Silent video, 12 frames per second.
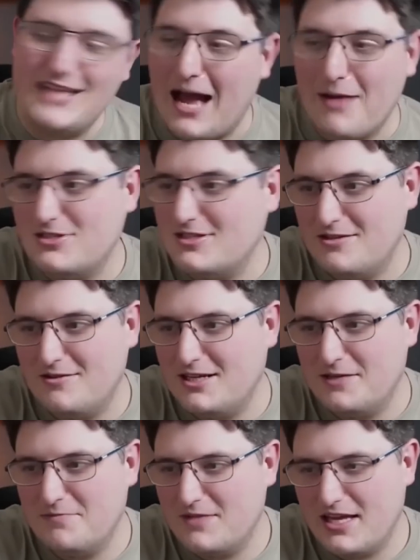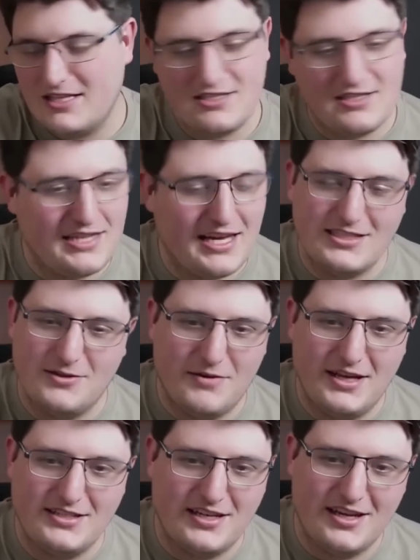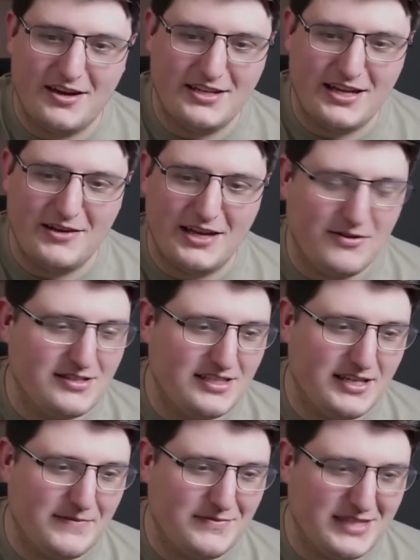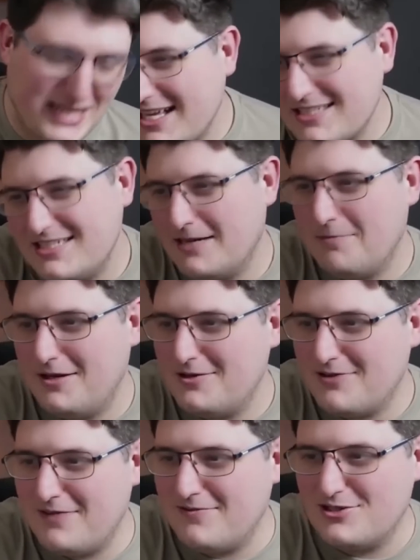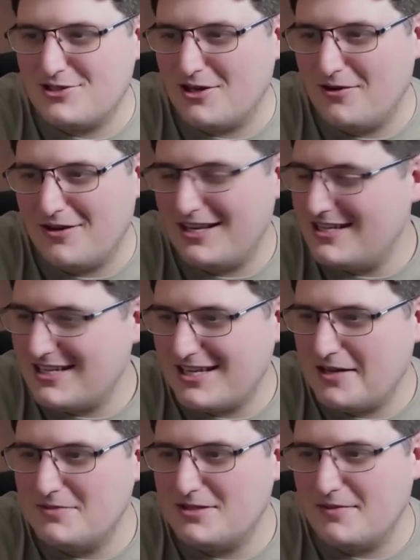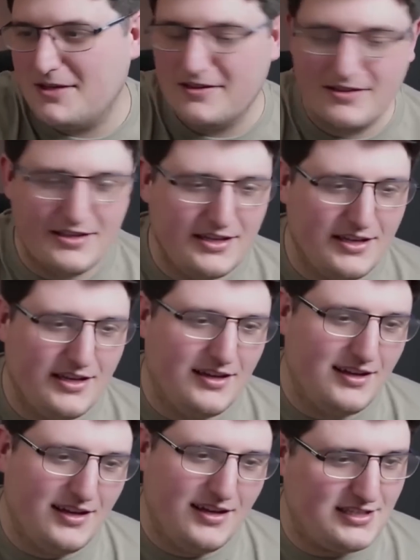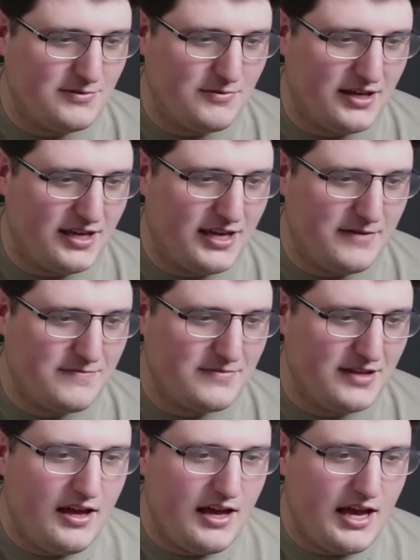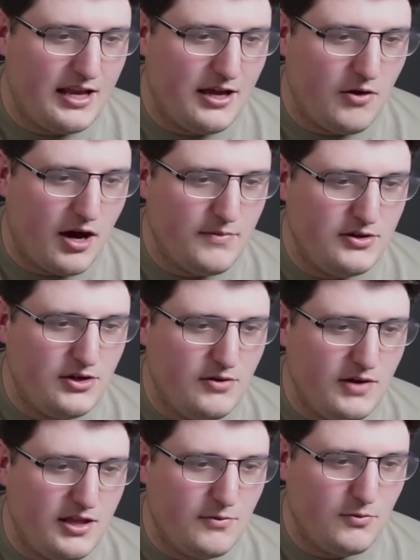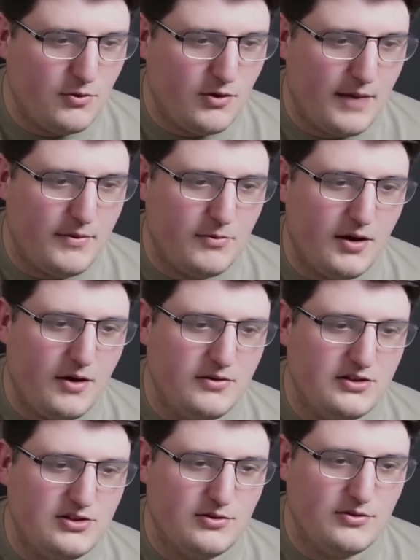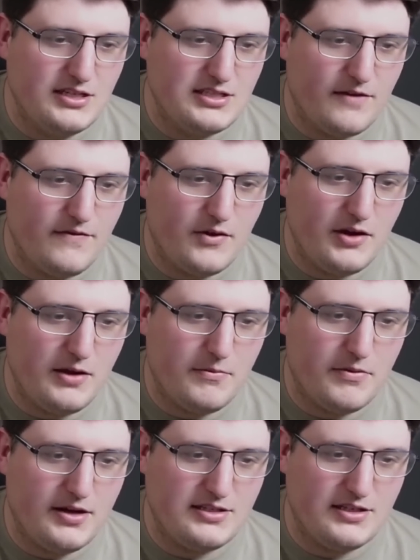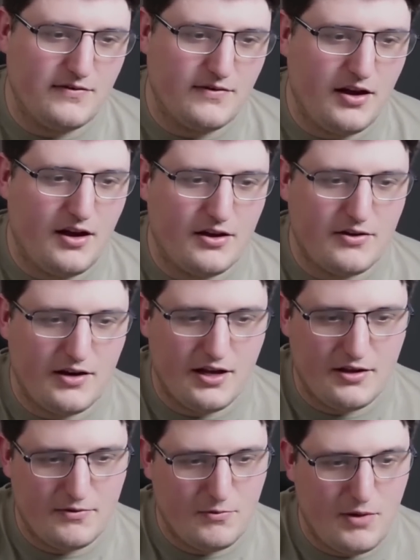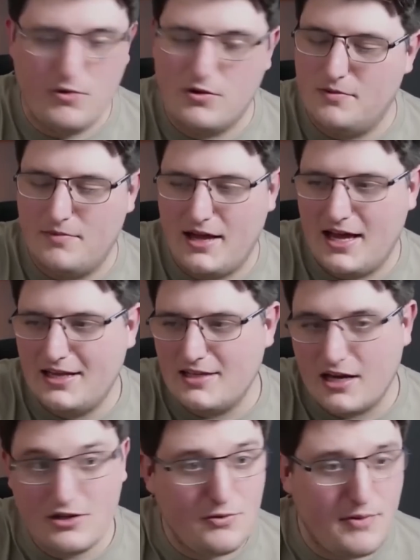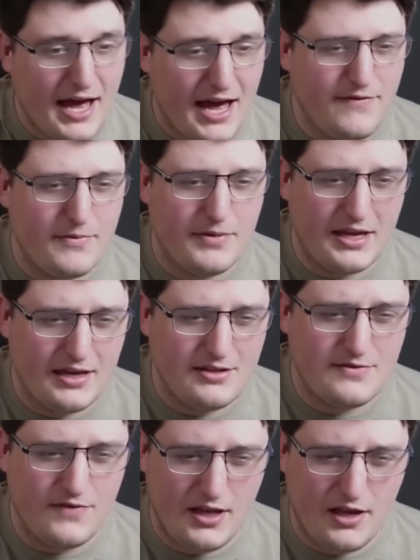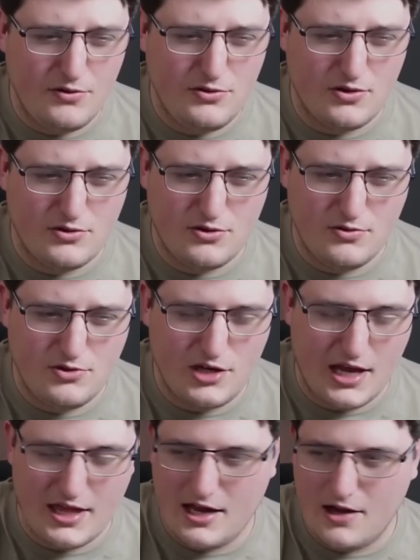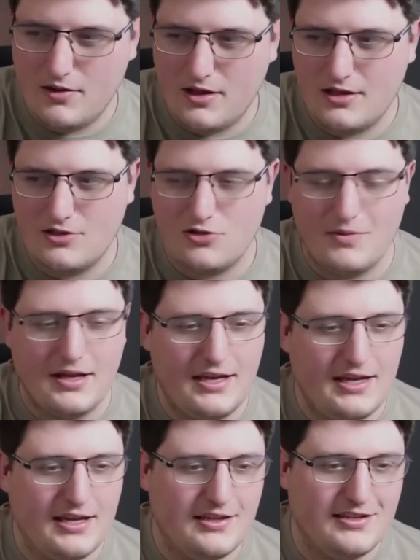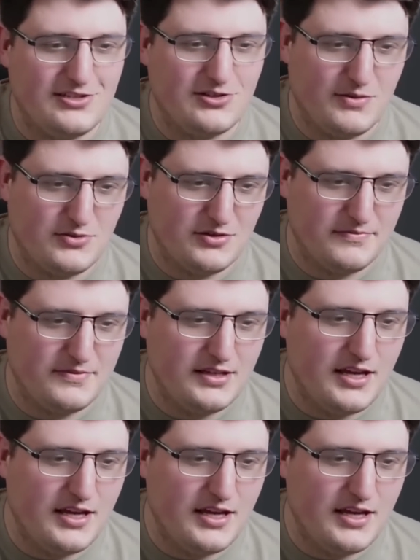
Absolutely. That's the way it's going to go down now, isn't it? Classic Blood Ravens joke, and it didn't come to me. This is what I get. Hello, I'm new in the Warhammer world. The stories are very impressive. Oh, great. Welcome. And I do have a beginner's video, so do check that out. I think there should be a link in the description.